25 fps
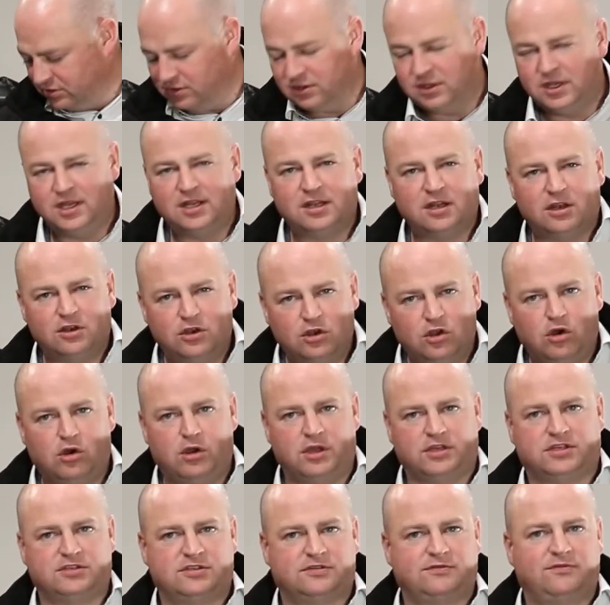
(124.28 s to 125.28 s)
you need a
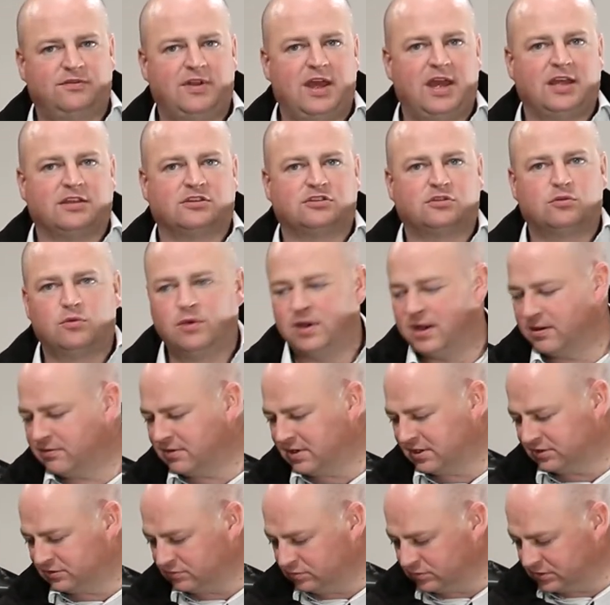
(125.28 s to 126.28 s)
nice flat square
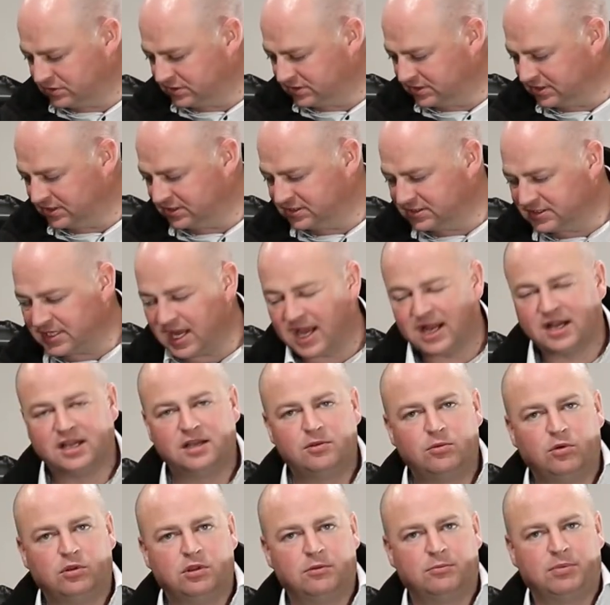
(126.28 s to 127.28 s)
edge, which is exactly
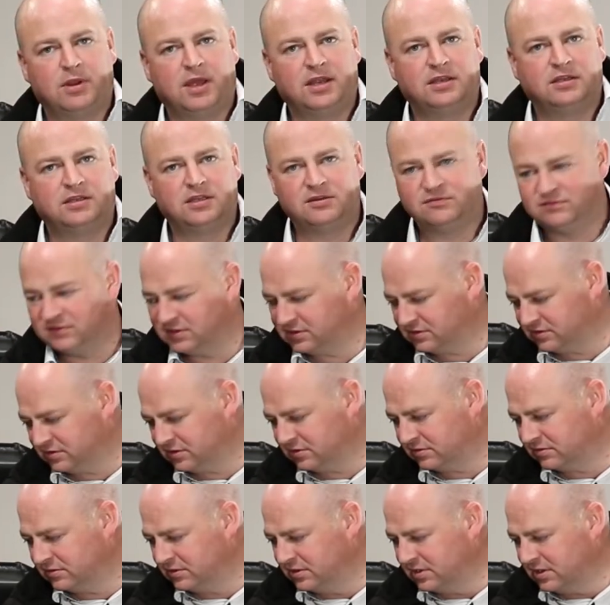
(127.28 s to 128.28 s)
what the blade gives it to
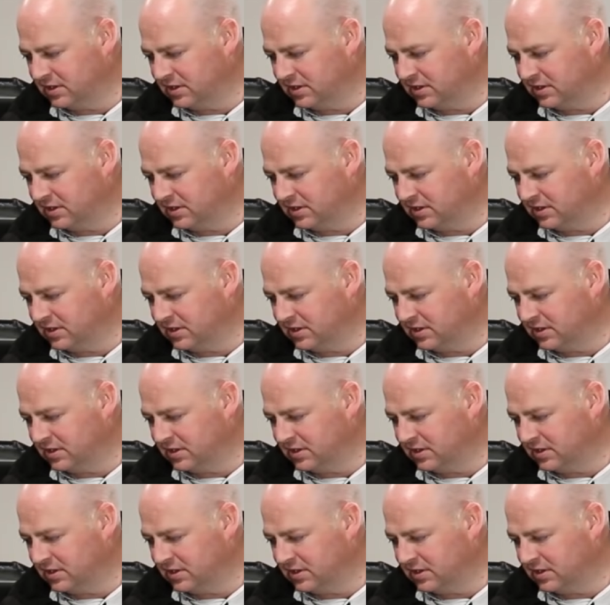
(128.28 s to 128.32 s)
you.